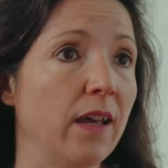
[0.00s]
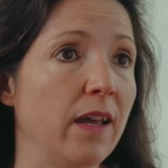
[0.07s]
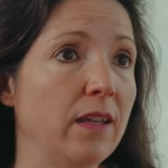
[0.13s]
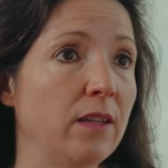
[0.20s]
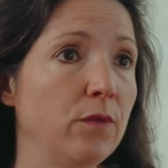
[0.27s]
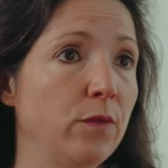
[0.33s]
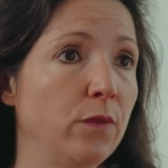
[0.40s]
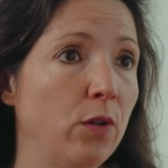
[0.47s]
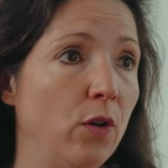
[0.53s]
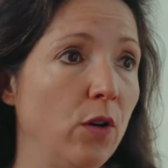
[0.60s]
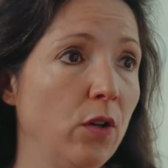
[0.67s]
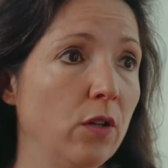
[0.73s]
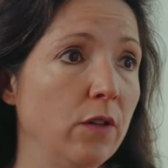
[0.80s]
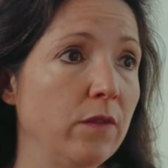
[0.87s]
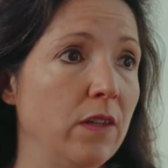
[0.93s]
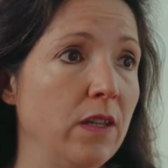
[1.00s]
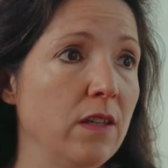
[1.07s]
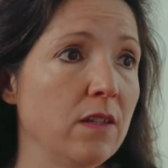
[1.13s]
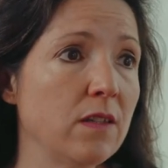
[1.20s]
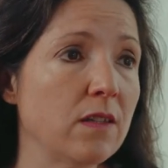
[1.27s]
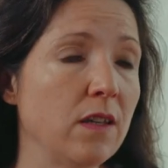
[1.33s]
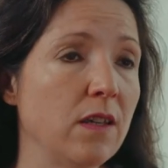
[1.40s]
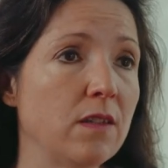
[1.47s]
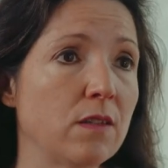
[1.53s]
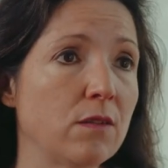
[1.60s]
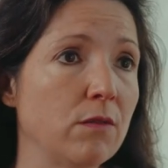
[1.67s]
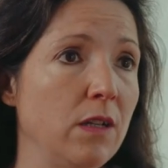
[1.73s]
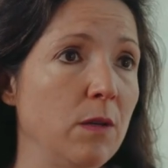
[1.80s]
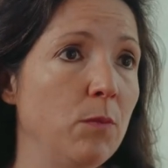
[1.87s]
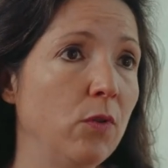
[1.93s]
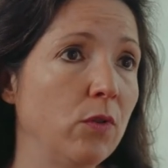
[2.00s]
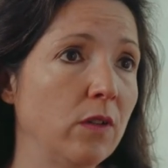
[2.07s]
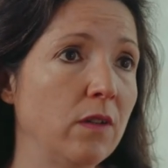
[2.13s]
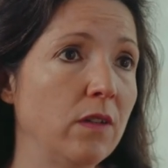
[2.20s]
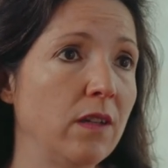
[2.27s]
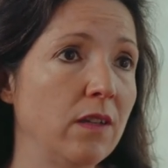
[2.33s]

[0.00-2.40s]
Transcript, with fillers: And for all of this, it's really important